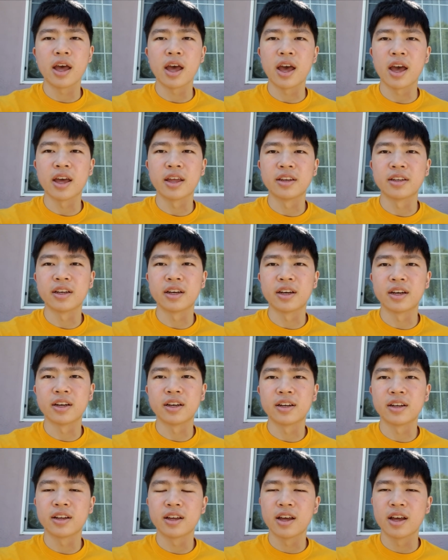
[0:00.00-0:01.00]
And
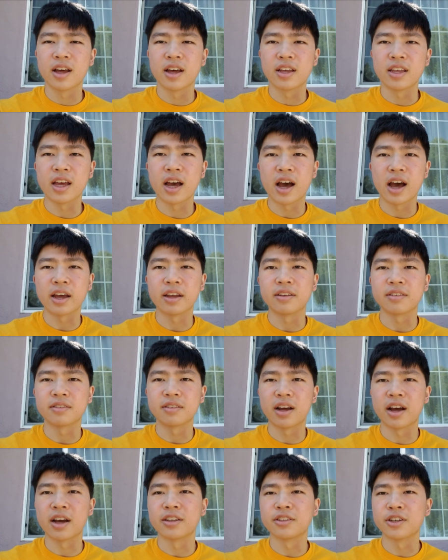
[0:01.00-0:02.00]
uh, yeah, I,
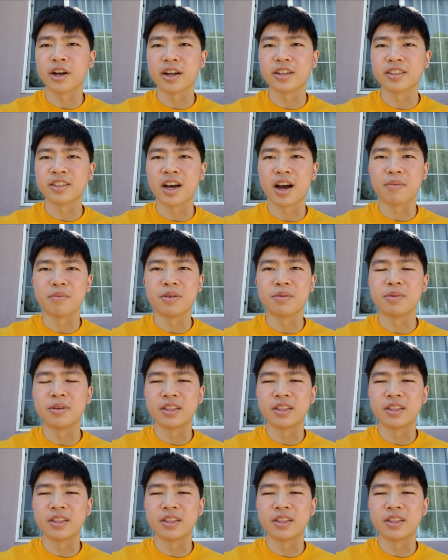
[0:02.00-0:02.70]
I tried to cop it,